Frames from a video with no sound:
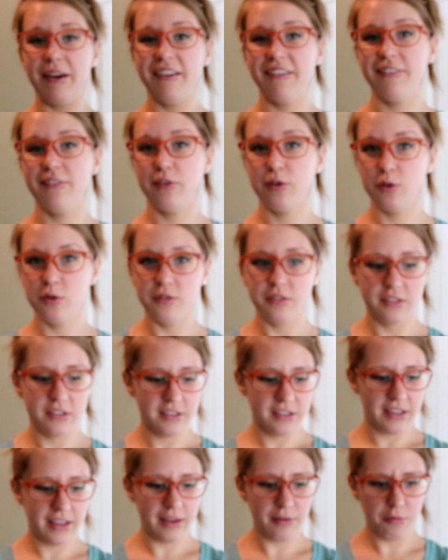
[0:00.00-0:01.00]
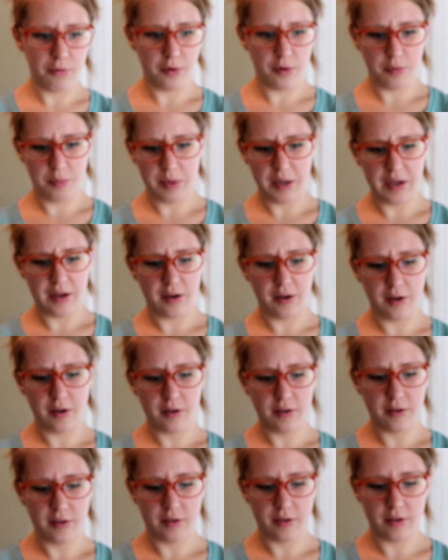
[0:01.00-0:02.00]
my first ever
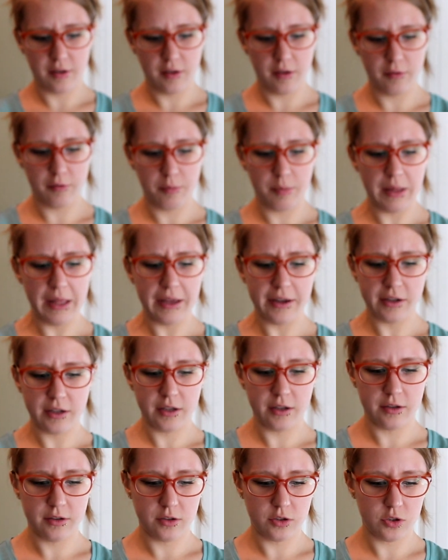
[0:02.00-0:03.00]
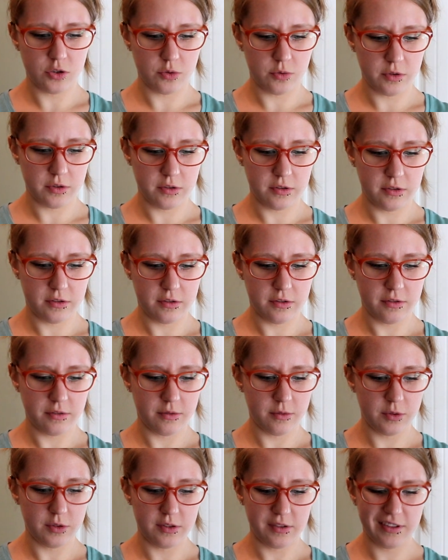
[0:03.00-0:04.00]
pair of black shorts,
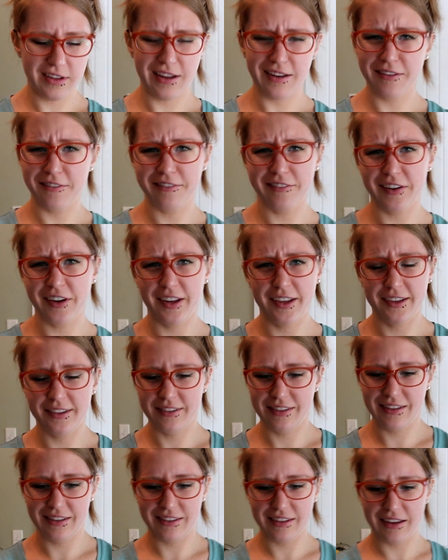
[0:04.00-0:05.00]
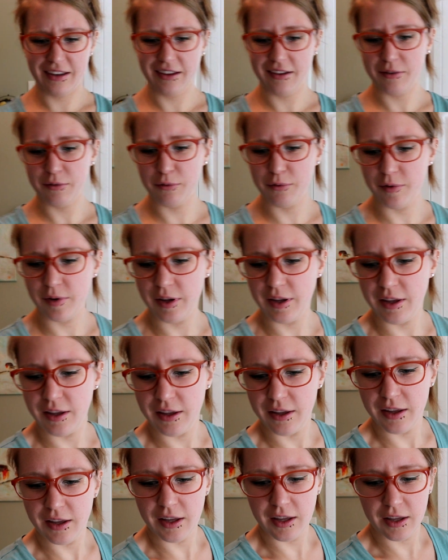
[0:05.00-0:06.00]
which is kind of funny since I have
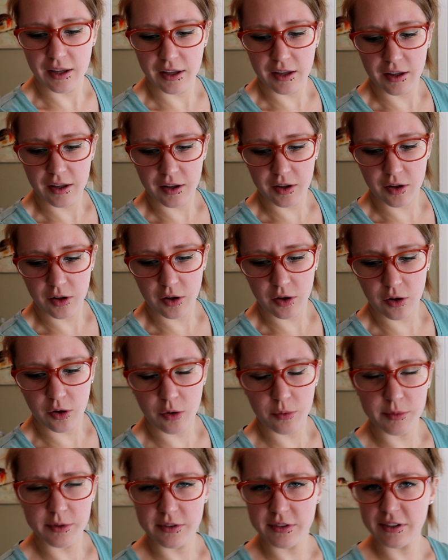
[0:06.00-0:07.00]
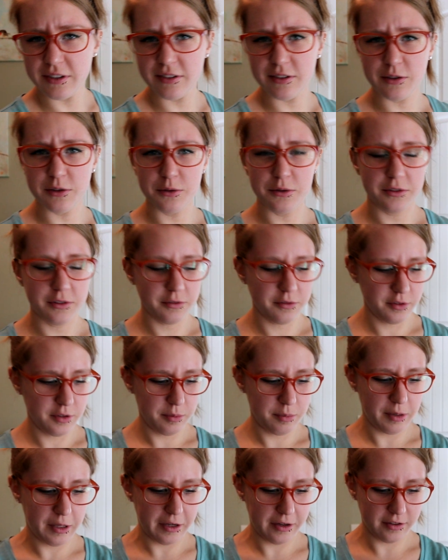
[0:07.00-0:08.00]
almost
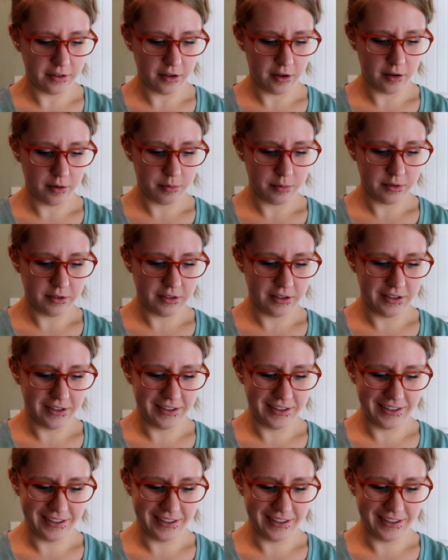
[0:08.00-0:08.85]
exclusively black tops.